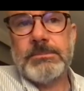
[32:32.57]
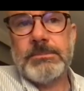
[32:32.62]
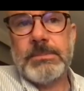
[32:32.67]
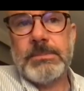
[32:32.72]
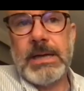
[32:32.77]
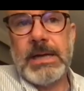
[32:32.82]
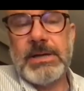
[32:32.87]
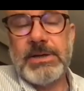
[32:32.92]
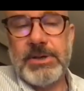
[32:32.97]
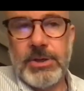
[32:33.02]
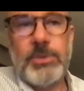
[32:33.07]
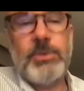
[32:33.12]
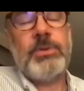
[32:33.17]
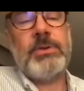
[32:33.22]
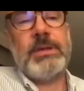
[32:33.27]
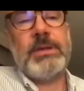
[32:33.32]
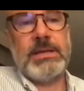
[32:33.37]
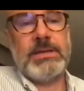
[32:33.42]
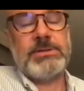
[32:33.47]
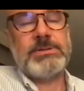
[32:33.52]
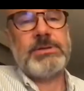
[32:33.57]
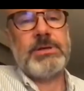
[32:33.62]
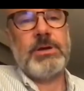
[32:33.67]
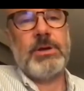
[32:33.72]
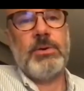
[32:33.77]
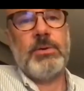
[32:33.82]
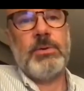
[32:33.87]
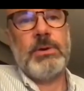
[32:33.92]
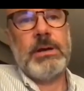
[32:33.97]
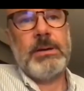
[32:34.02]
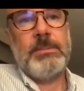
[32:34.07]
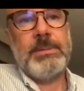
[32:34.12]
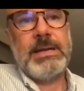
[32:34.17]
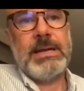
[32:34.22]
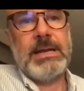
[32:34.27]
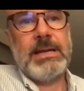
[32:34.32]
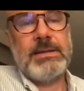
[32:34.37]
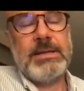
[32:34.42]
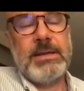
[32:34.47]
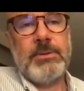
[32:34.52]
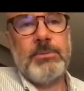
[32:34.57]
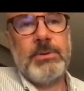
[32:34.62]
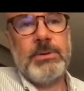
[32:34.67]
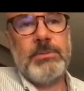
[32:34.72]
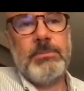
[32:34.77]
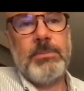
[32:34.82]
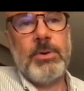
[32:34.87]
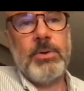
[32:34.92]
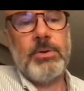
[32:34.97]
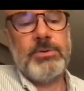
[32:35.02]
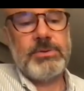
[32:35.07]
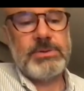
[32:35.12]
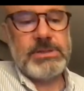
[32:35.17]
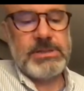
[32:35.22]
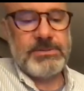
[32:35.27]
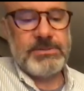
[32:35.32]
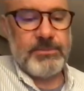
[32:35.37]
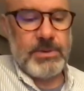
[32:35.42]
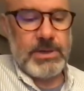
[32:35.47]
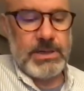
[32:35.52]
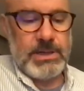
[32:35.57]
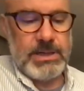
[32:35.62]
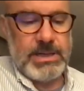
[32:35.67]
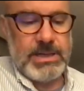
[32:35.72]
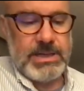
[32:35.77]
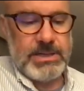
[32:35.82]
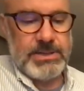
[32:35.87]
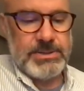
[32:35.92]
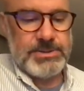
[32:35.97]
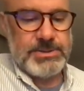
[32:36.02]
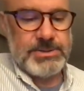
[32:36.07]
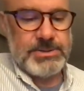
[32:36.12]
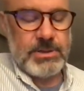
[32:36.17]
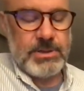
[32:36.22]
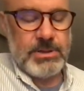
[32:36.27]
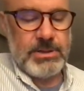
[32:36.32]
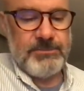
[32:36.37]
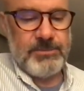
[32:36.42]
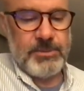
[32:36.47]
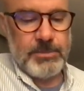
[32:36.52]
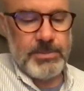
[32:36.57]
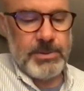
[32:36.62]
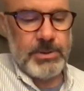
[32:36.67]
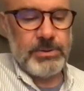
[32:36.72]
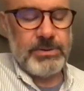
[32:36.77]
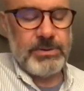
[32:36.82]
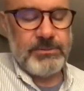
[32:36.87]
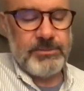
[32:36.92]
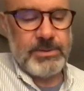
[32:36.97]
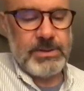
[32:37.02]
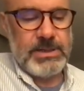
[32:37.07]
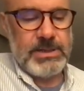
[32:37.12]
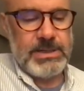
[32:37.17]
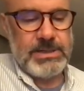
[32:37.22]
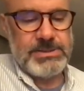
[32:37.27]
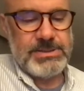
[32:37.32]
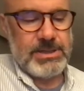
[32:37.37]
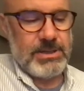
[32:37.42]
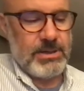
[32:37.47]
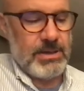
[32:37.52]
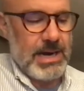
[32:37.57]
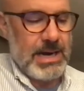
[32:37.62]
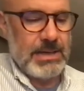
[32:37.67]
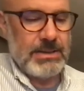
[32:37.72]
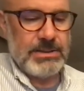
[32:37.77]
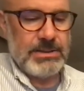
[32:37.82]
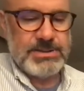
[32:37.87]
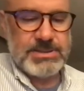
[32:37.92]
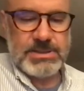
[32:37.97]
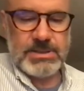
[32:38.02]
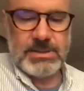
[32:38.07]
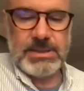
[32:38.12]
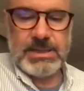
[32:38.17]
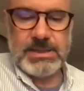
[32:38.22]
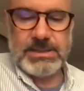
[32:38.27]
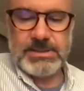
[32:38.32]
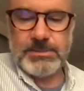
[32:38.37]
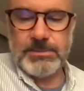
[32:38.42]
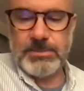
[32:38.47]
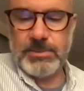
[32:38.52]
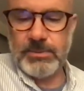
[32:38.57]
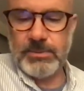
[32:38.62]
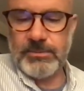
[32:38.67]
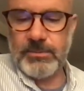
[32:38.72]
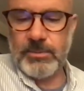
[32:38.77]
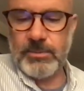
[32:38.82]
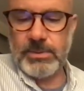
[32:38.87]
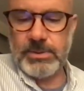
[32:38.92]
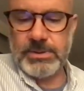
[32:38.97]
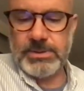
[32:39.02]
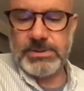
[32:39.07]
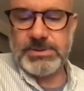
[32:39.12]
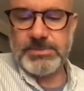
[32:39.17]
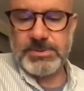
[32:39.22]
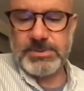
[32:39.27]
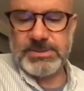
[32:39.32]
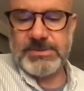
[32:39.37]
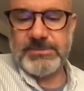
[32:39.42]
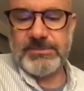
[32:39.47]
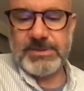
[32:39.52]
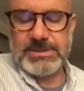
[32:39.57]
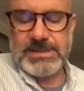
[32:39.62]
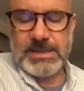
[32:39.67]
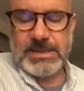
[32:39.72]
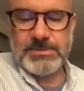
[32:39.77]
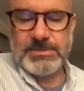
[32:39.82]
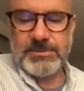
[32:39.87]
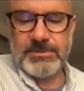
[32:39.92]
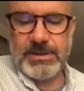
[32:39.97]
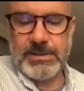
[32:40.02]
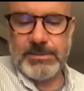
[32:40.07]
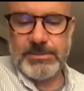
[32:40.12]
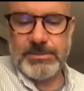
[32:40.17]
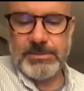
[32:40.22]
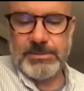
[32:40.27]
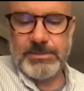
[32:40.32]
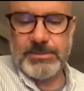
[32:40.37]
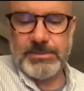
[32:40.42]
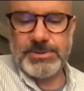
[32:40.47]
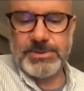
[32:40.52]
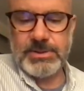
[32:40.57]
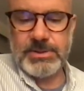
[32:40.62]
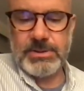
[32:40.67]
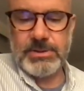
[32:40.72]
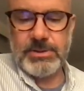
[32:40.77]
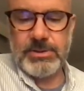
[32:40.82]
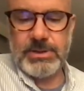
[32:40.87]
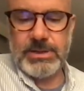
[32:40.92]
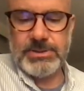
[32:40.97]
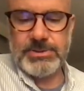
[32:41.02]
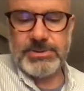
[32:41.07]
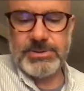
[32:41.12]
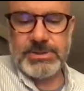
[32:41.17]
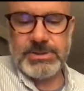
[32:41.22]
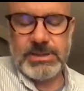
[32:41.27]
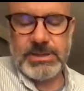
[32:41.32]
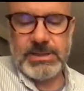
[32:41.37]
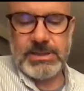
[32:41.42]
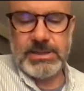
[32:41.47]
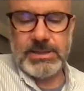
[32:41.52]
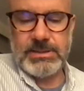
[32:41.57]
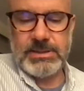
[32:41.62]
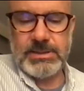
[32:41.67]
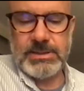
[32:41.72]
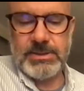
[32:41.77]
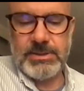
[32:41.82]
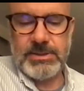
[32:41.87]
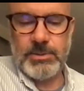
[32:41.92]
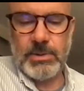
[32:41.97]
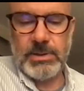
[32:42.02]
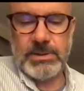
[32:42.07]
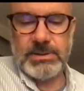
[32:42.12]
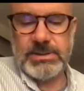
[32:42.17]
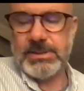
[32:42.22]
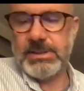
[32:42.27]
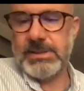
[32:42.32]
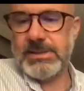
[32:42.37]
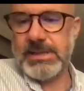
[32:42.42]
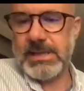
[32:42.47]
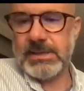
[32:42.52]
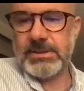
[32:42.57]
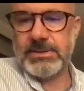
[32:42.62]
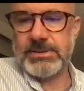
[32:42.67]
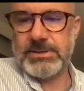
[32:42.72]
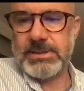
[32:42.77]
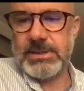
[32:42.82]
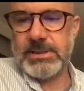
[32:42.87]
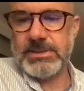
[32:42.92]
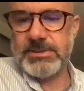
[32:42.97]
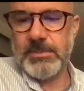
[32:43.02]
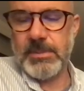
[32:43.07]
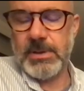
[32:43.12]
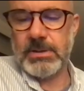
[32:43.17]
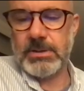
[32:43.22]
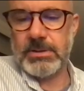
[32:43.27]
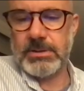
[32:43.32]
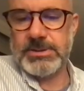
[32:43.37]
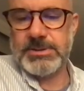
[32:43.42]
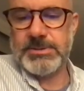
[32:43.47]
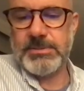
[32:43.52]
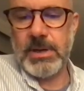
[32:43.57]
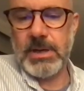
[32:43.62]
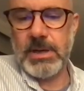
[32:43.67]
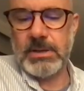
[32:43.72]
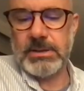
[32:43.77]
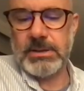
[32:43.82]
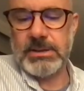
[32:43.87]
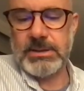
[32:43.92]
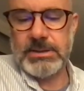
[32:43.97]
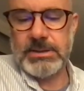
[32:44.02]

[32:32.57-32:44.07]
I do think so. I mean, I think when most of these front ends, if you're building front ends that are highly selectable for the specific types of chemistry that you're interested in, then you want the detectors to get smaller and smaller.